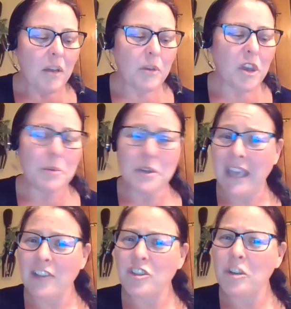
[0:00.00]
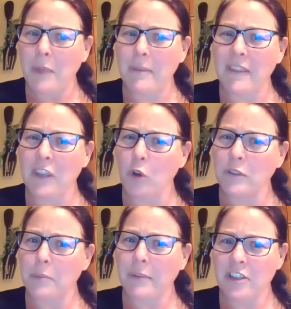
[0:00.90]
Communication may be the
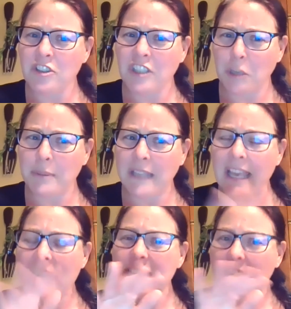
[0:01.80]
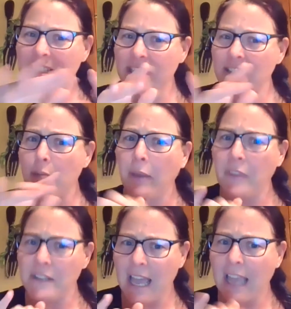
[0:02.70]
only place she can play it because I did type out
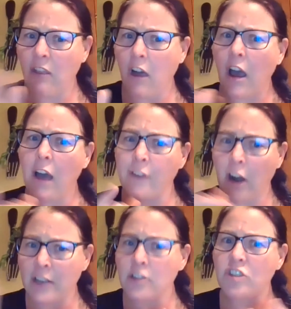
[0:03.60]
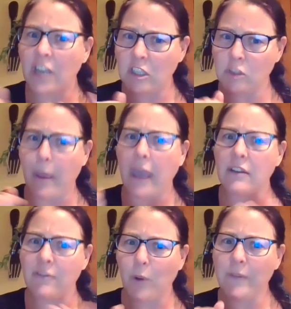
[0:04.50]
the dialogue of our exchange back
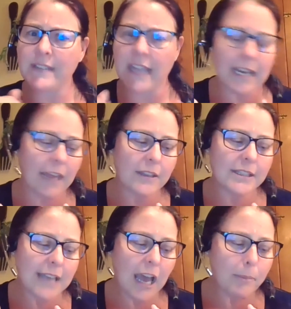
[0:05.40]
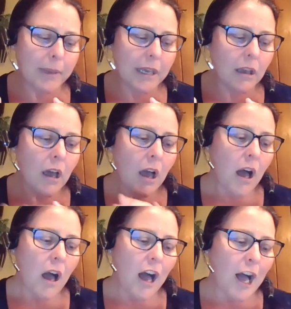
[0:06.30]
and forth staying on this topic.
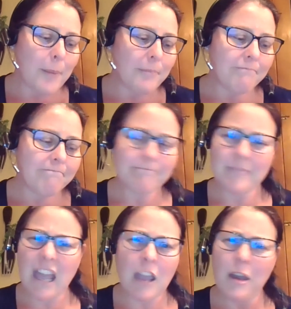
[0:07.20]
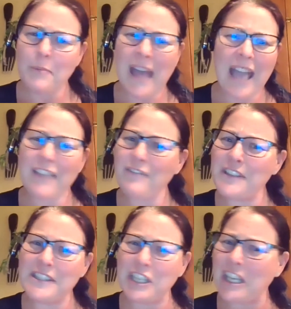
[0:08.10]
I'm not
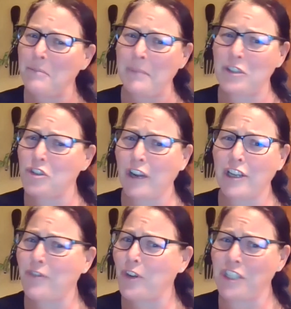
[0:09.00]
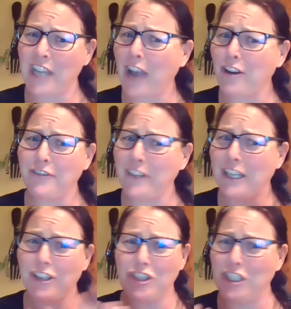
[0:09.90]
convinced it can be stretched for geography
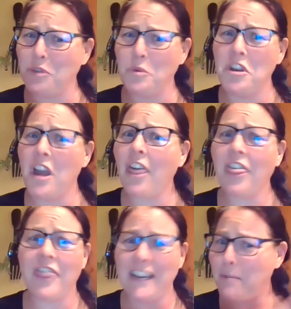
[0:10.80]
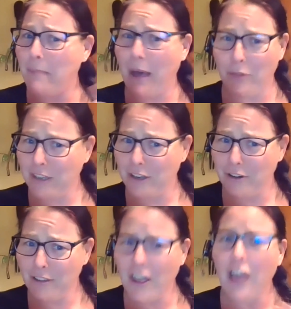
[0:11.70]
because she knew nothing about the
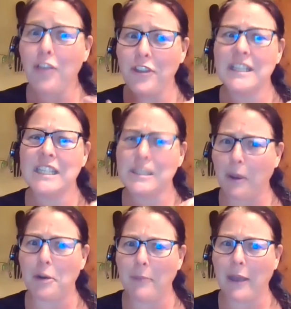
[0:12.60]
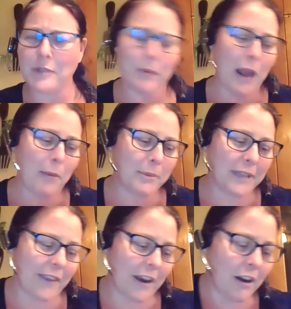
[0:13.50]
earth other than that Spider-Man was
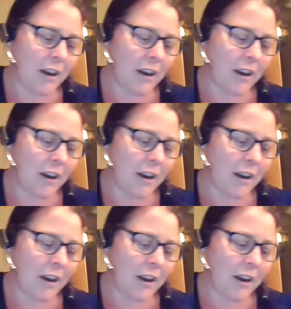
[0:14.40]
probably there.